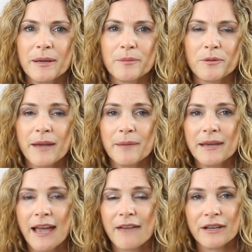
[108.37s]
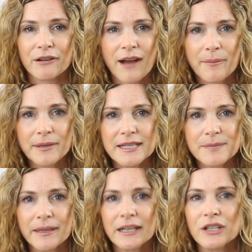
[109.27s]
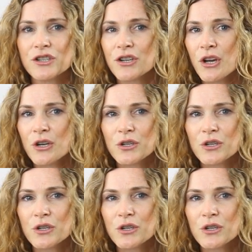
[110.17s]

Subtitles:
people maybe having a rapid speech,